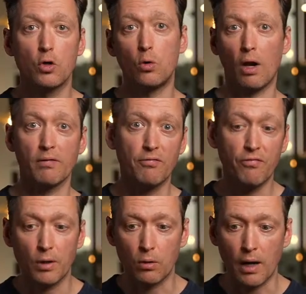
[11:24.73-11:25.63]
call like the
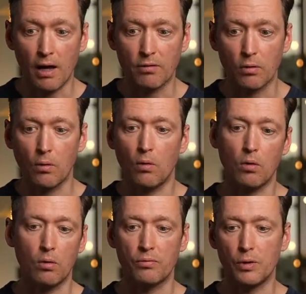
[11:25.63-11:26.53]
field level
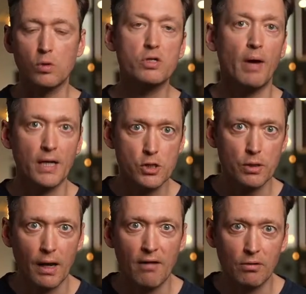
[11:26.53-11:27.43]
or the
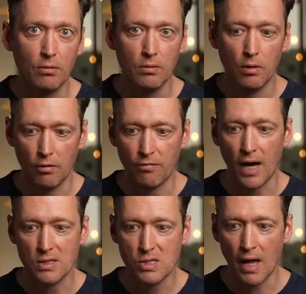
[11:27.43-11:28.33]
automation level of
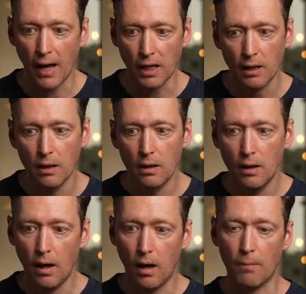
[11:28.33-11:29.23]
that stack,
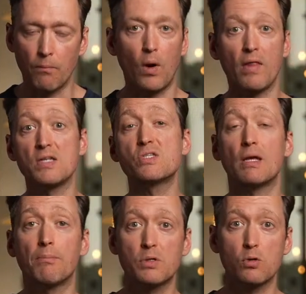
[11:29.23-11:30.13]
where they
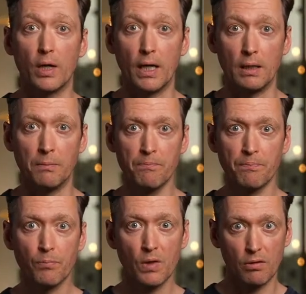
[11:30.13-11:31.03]
sit between
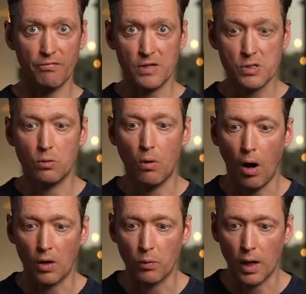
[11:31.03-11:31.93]
the physical
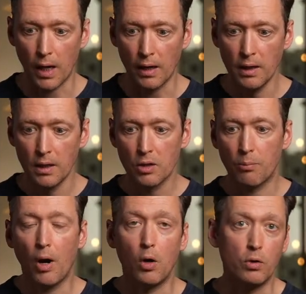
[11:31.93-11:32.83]
hardware
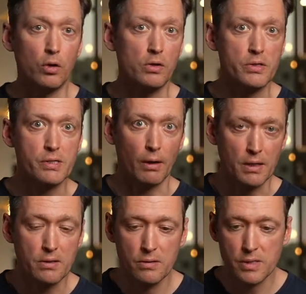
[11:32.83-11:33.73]
components like
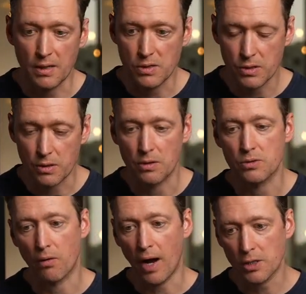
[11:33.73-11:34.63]
sensors
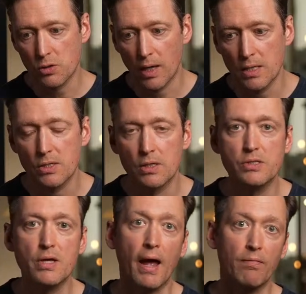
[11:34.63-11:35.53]
or
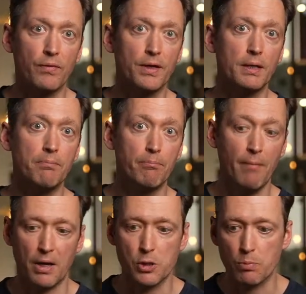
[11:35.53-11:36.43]
actuators and the
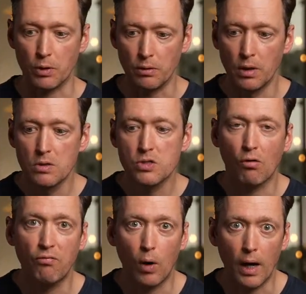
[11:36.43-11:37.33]
management
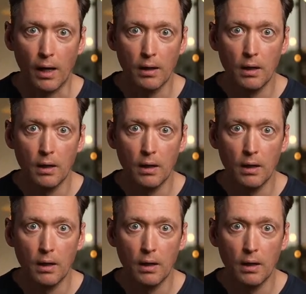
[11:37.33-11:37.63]
software